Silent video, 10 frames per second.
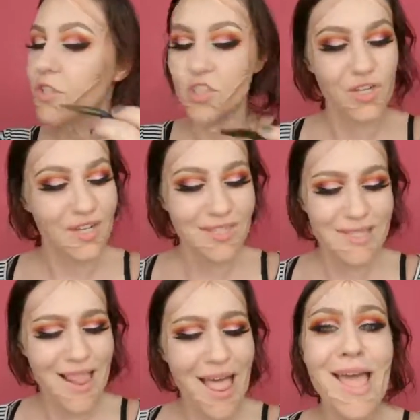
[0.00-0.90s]

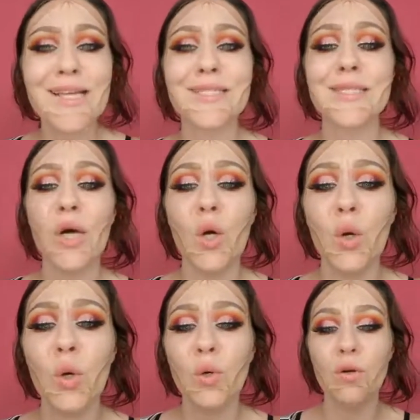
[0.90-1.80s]
Just like
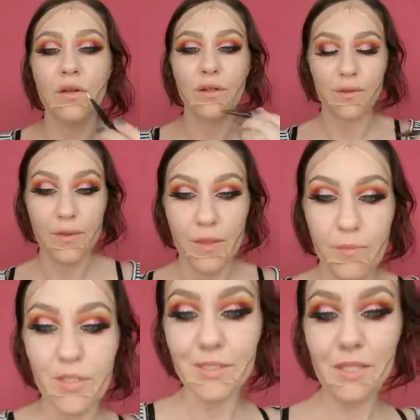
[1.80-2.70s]
so.
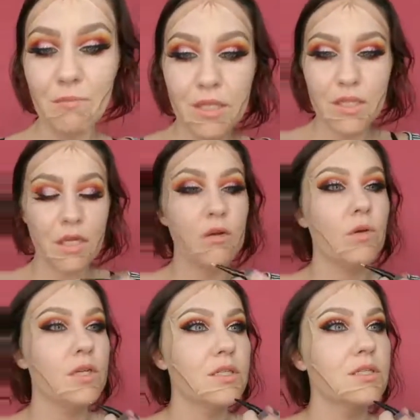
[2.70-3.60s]
Put some in the
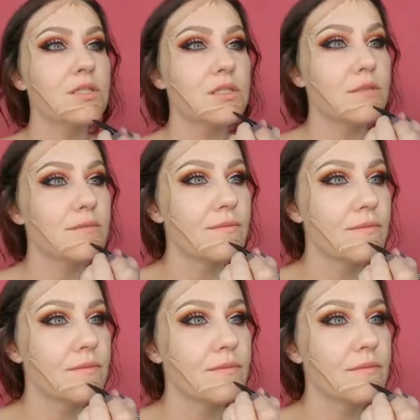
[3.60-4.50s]
corners.
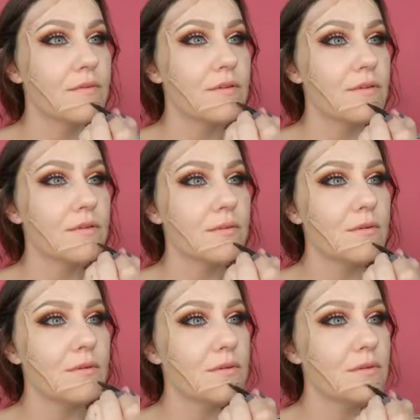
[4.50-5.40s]
You guys are
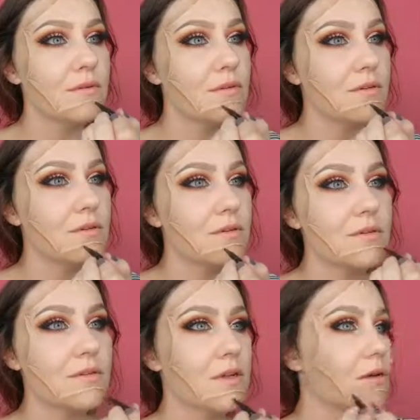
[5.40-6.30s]
really doing that too. It's
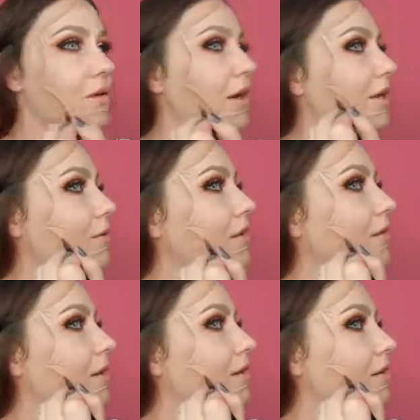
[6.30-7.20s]
just like, I didn't want to
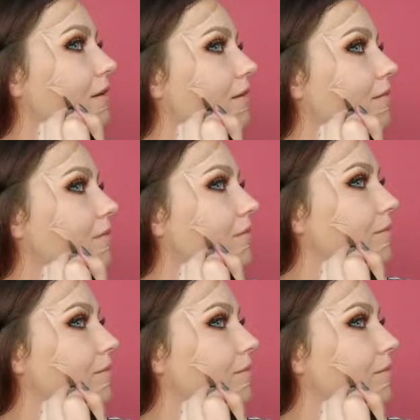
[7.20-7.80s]
run out of time.